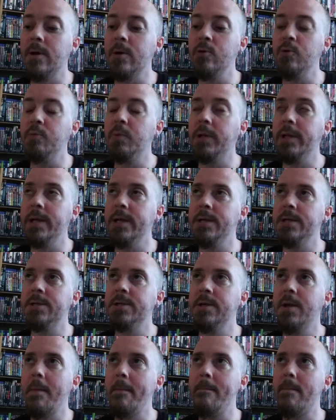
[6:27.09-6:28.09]
who
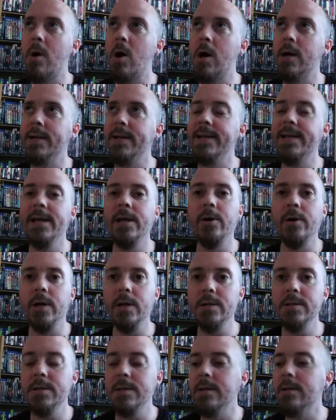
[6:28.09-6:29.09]
plays Maude
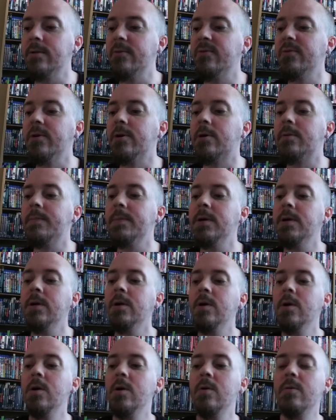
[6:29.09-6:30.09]
Garrett in the film,
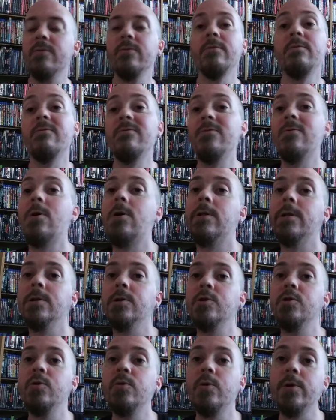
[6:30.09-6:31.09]
from
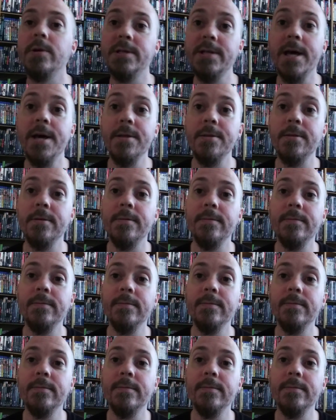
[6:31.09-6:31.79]
falling to her death.